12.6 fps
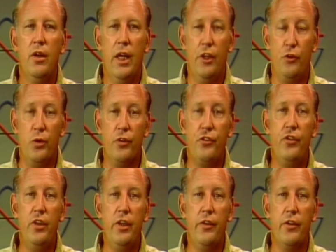As we'll
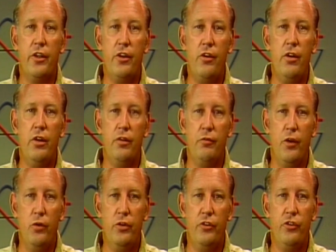see, the current and
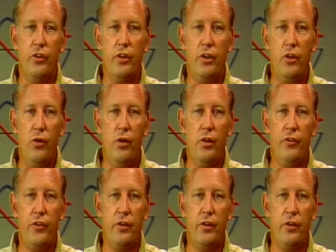voltage in the coils